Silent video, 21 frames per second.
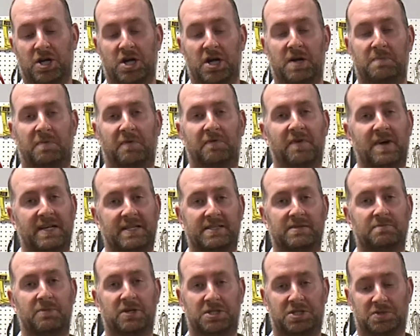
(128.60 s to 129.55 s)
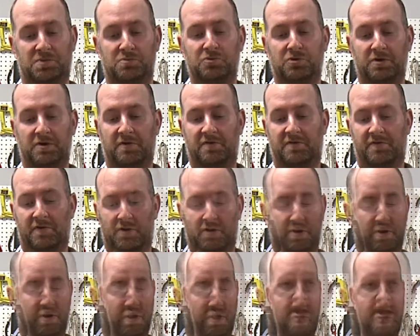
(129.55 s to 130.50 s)
It provides a much smoother
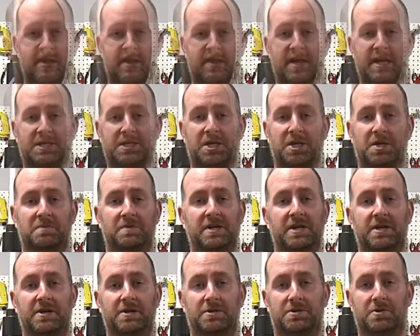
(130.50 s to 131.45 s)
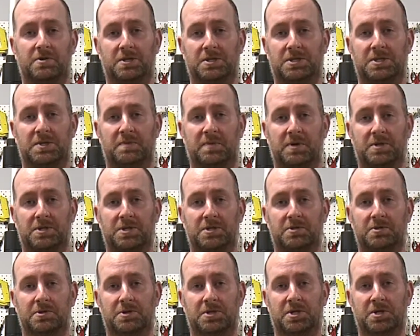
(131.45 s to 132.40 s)
furl. That's going to be geared towards the
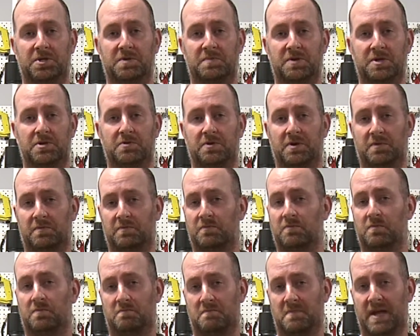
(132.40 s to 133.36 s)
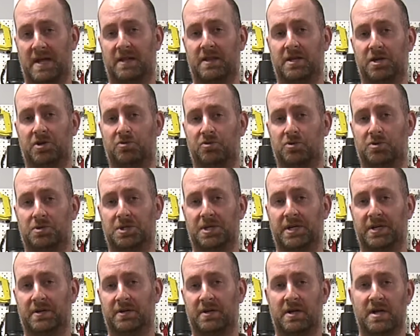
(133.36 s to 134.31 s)
person who's going to be doing mainly
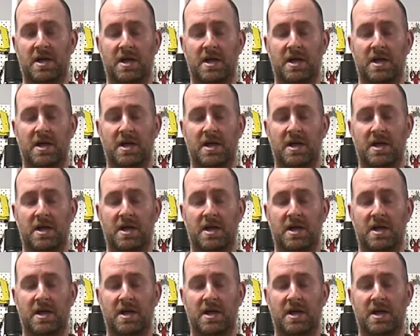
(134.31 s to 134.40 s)
cruising.